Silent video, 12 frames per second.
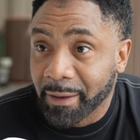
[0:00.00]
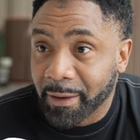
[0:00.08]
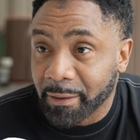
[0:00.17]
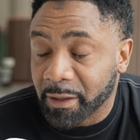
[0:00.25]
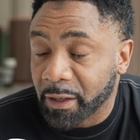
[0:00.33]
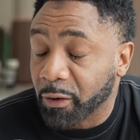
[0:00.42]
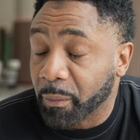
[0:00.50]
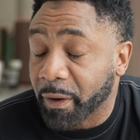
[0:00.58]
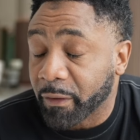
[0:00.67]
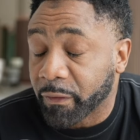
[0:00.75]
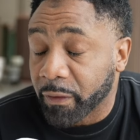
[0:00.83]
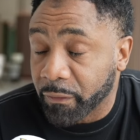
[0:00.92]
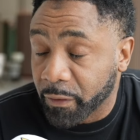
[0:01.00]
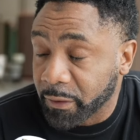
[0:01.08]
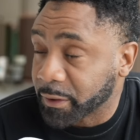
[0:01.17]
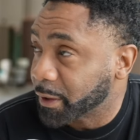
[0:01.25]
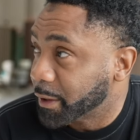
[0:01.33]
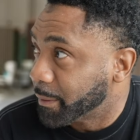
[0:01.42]
There was a little bit of
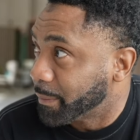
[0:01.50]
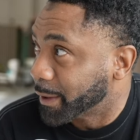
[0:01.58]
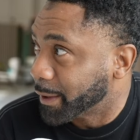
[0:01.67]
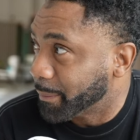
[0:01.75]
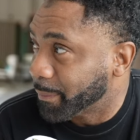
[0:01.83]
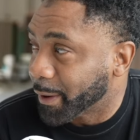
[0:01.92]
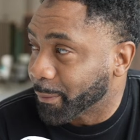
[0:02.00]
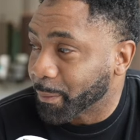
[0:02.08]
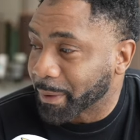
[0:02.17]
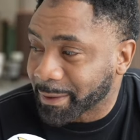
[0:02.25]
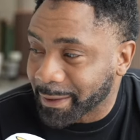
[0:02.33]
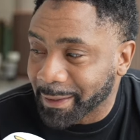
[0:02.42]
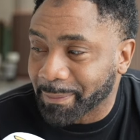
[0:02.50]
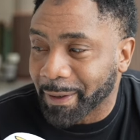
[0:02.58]
confusion in the beginning part with my seats,